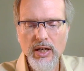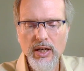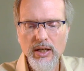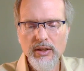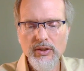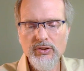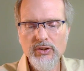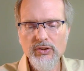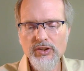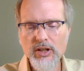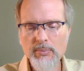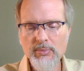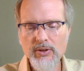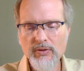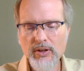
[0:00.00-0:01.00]
This
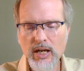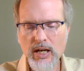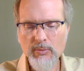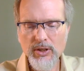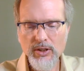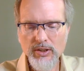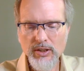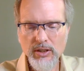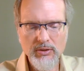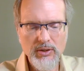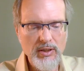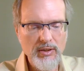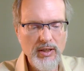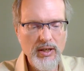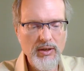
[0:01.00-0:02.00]
deceptive game continued in
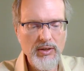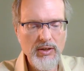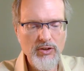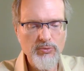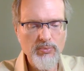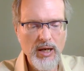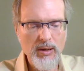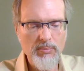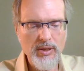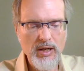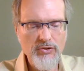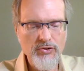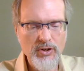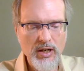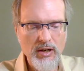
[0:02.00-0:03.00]
later years by
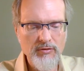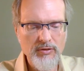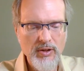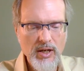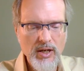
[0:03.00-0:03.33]
Brezhnev,